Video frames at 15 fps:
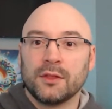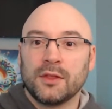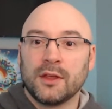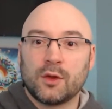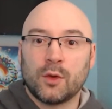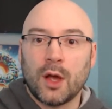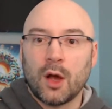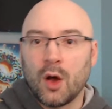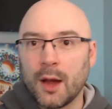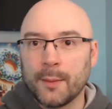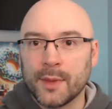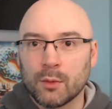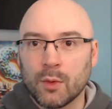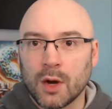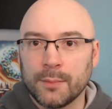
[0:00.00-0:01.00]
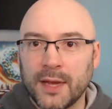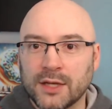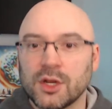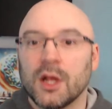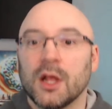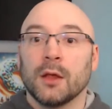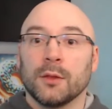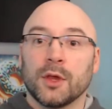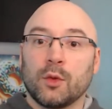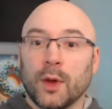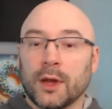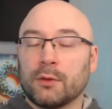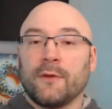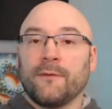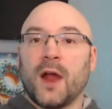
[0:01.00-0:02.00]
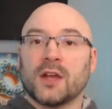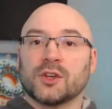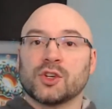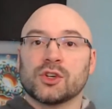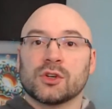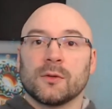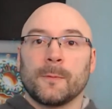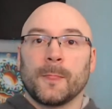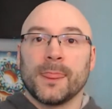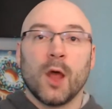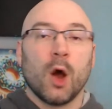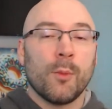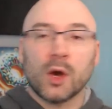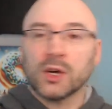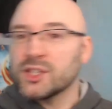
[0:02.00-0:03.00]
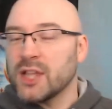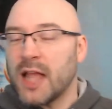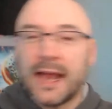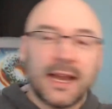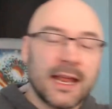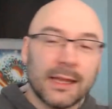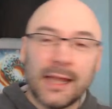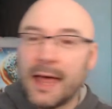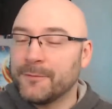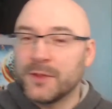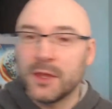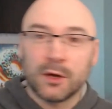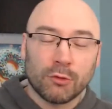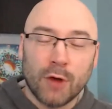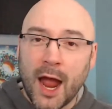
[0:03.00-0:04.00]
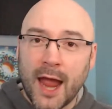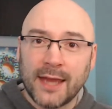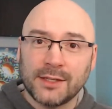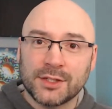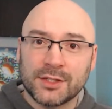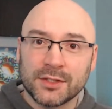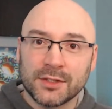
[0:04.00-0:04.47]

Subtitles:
I'm on the wrong page. The quick refresh. No more sliding left and right.